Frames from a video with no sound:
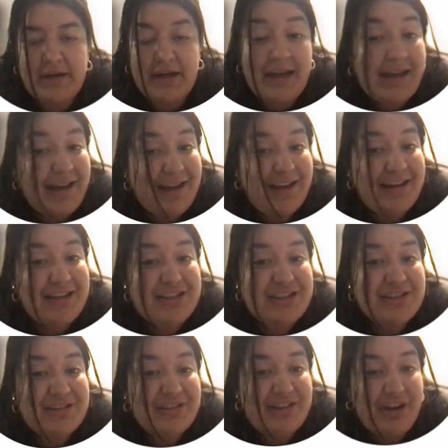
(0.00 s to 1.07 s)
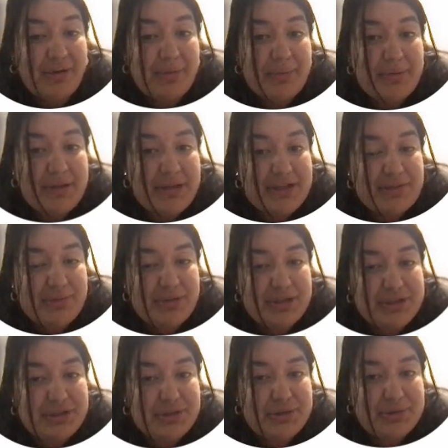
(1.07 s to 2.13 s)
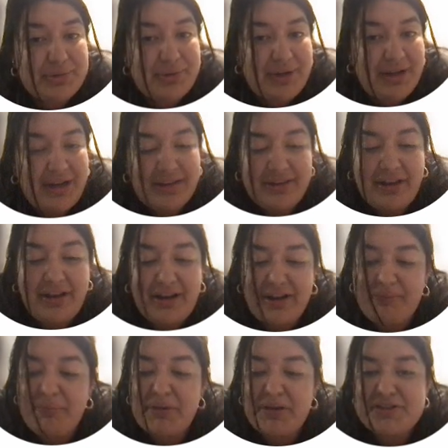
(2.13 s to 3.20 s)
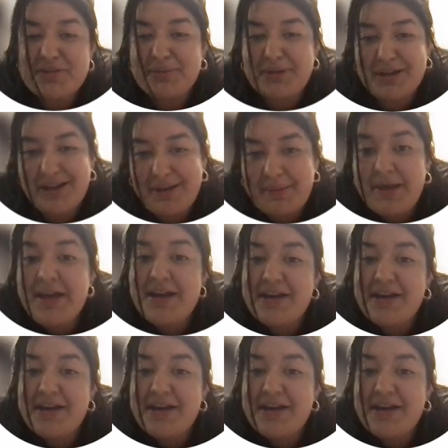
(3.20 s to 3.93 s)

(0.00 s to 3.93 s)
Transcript: and y'all remember this one too? I think I messed up the name.